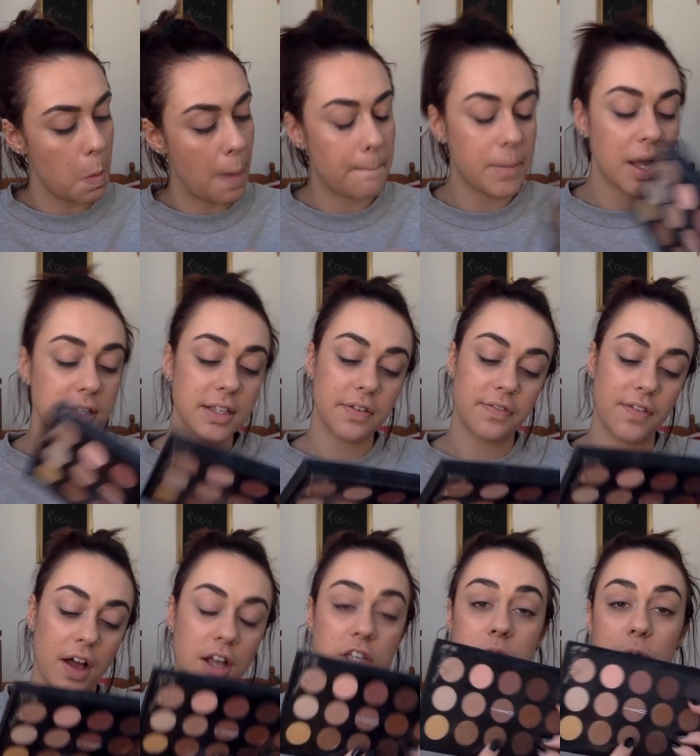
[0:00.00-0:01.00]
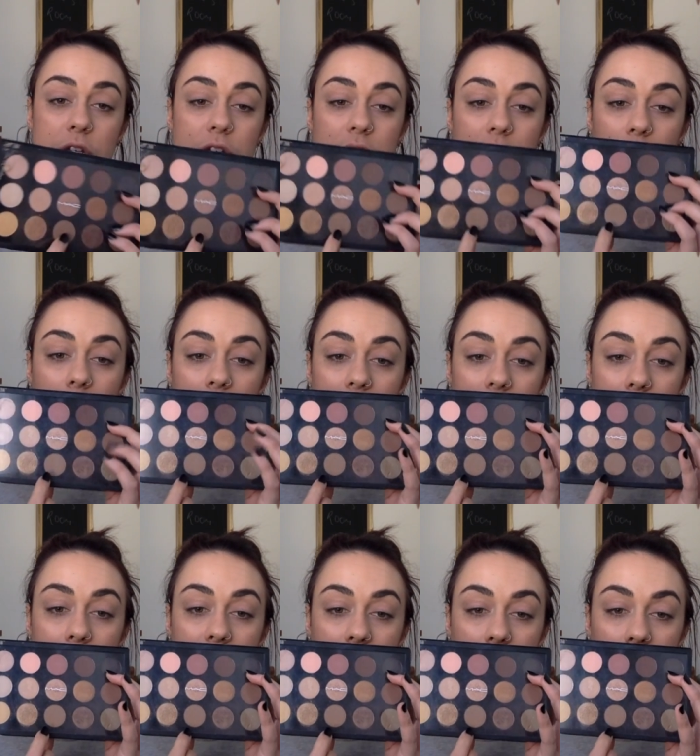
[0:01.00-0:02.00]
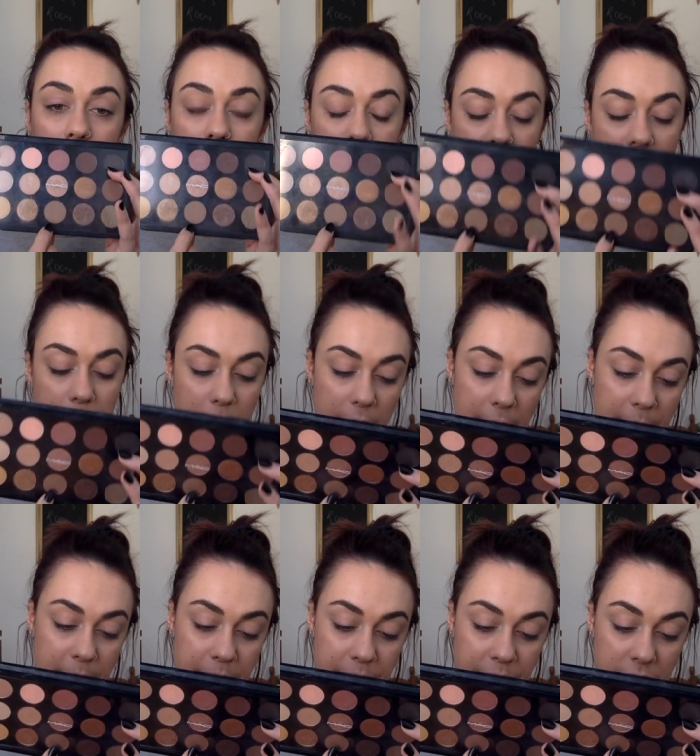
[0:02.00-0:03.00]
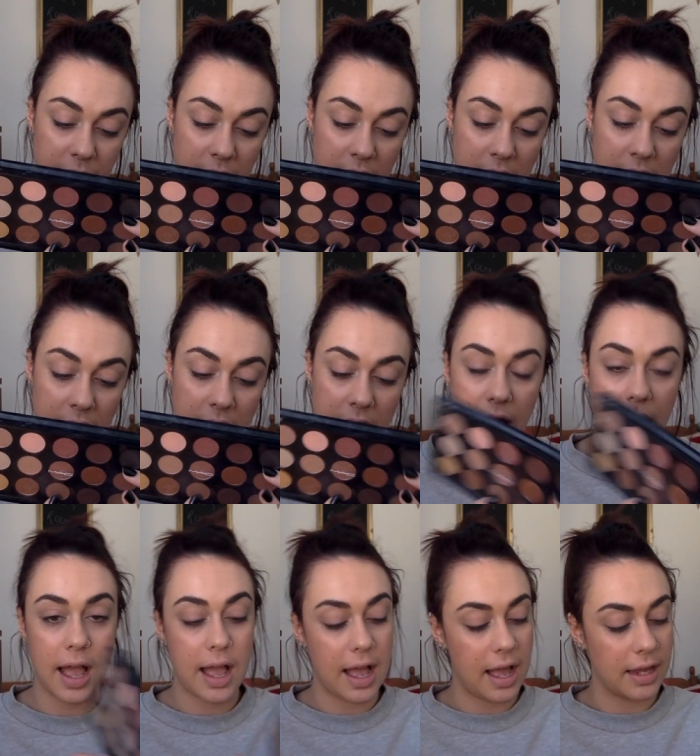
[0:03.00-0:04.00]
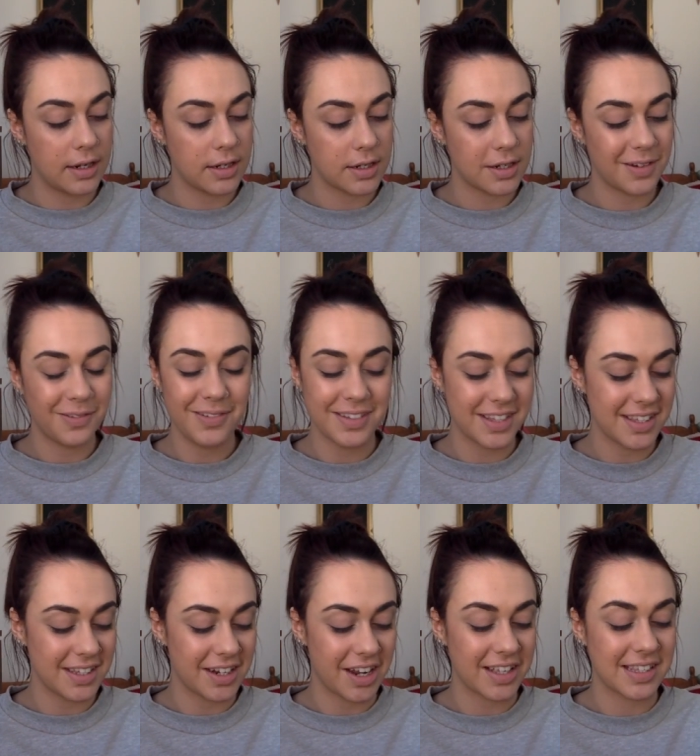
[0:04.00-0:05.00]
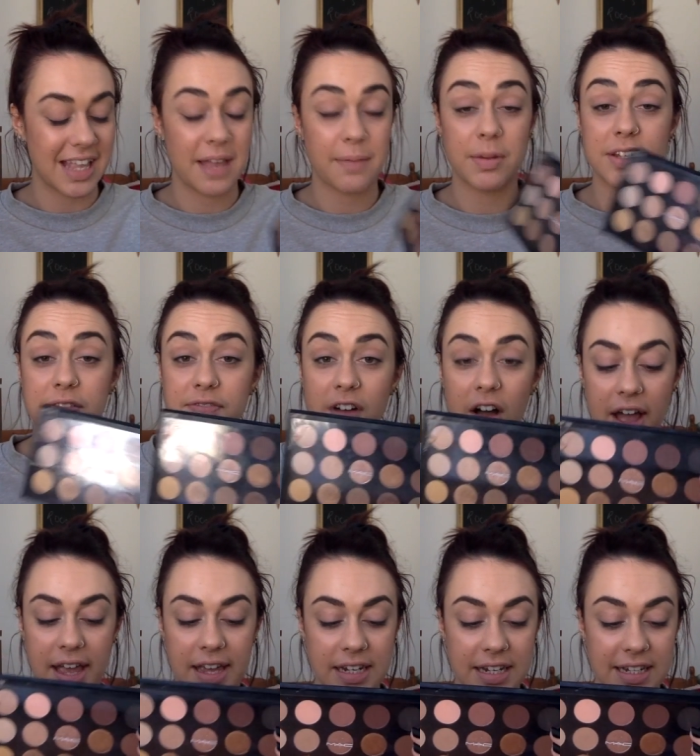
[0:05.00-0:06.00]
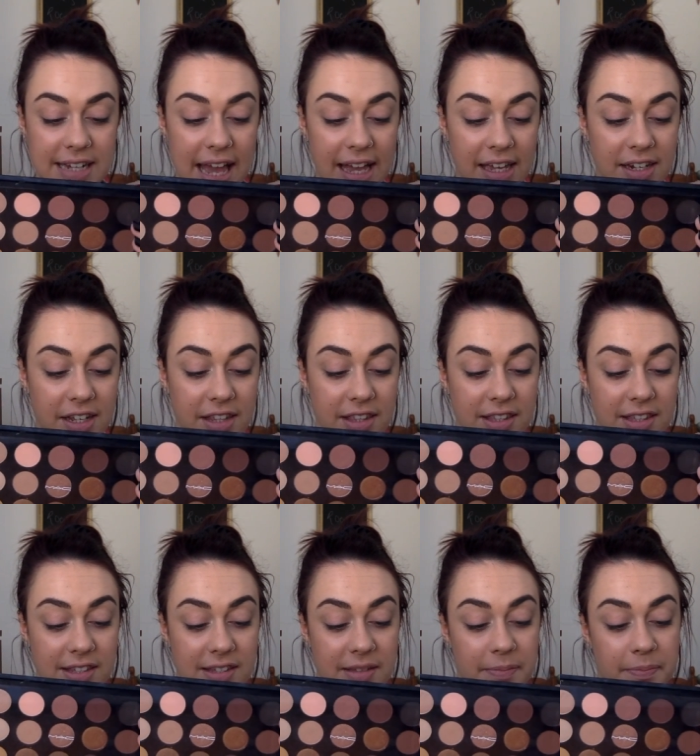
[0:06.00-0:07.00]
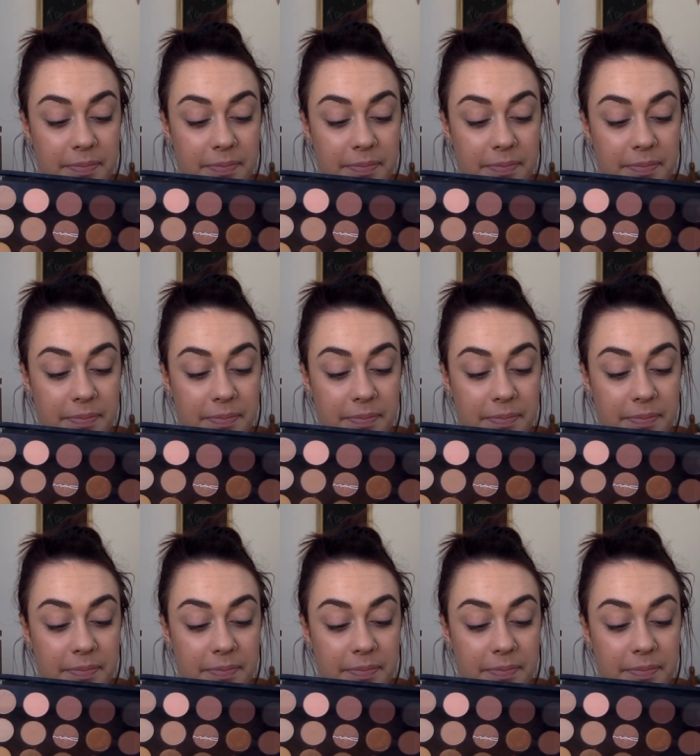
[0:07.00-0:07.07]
Butter Fudge, which is the one in the middle, that one, and, oh, this is a nice name, Divine Decadence.